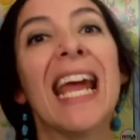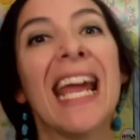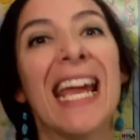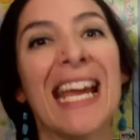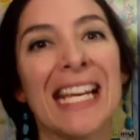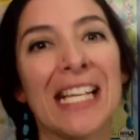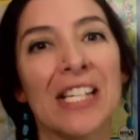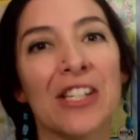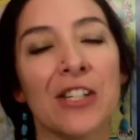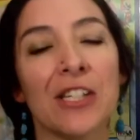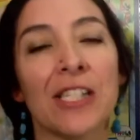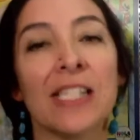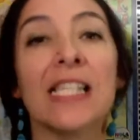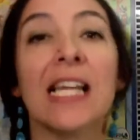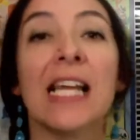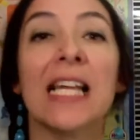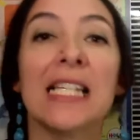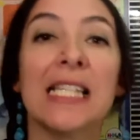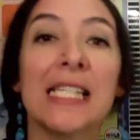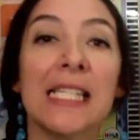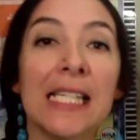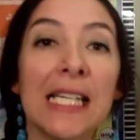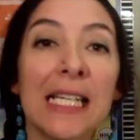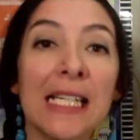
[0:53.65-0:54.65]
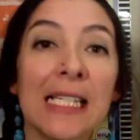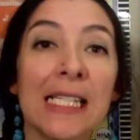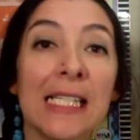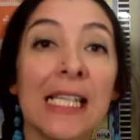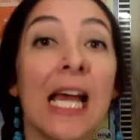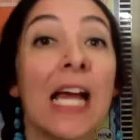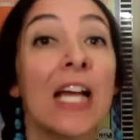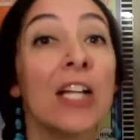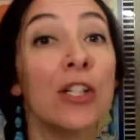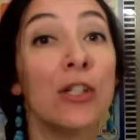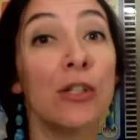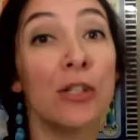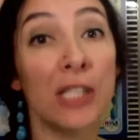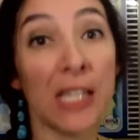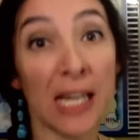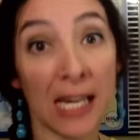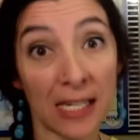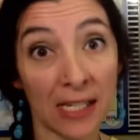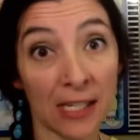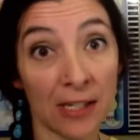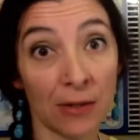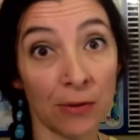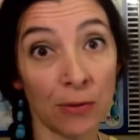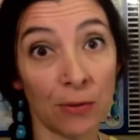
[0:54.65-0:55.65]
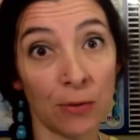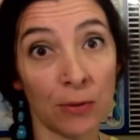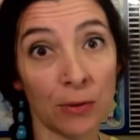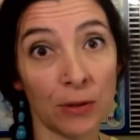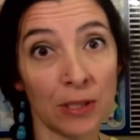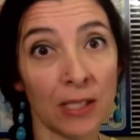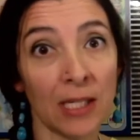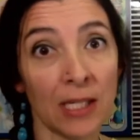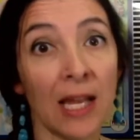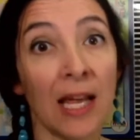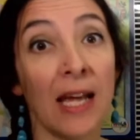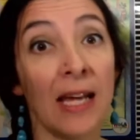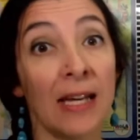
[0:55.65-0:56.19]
ages 6 to 10-year-olds.